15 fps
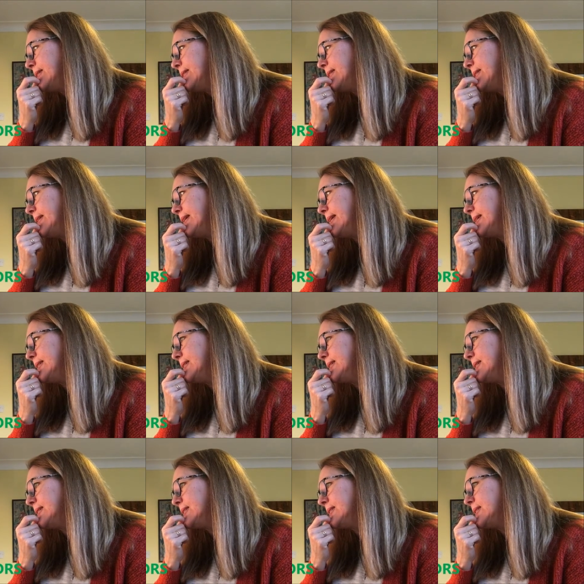all right
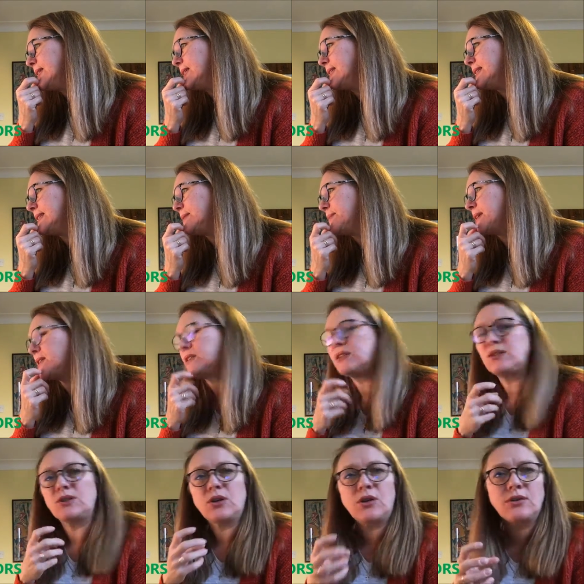so just make sure
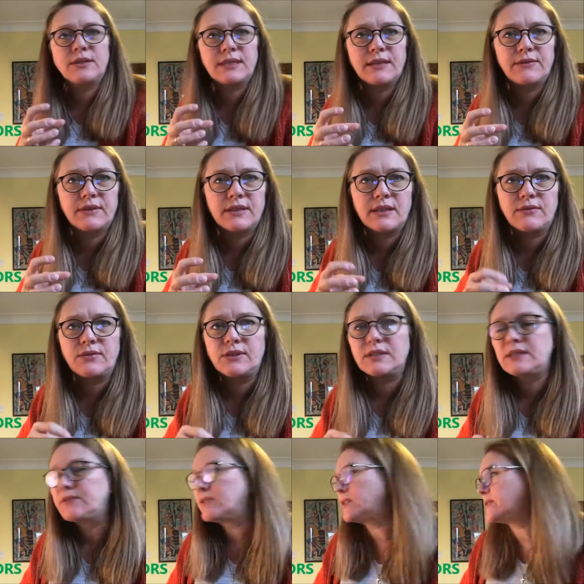that you're holding everything for
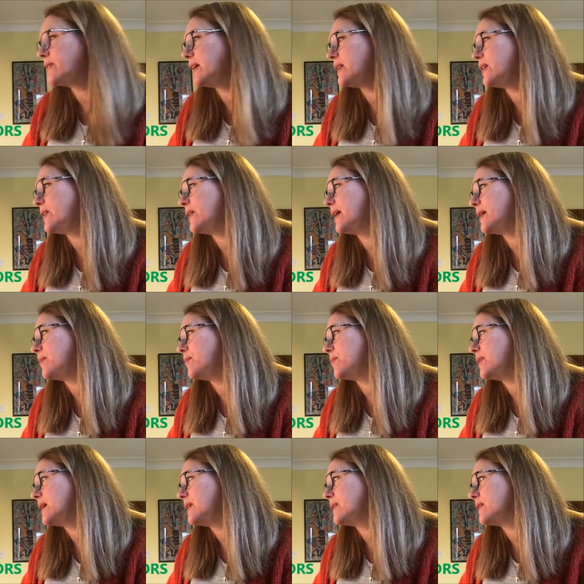its full value and
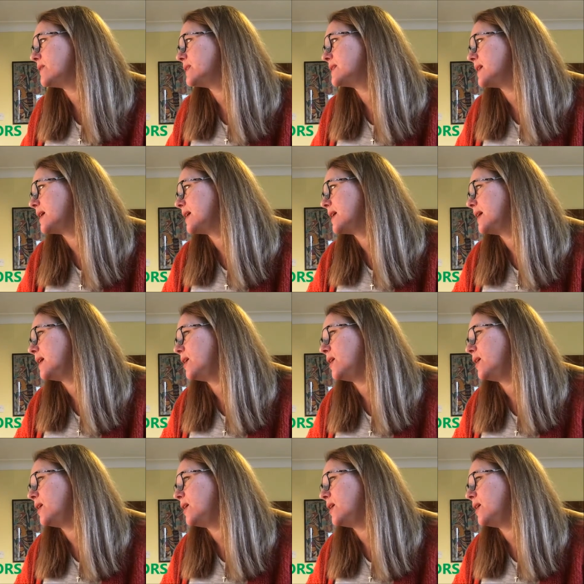breathe every time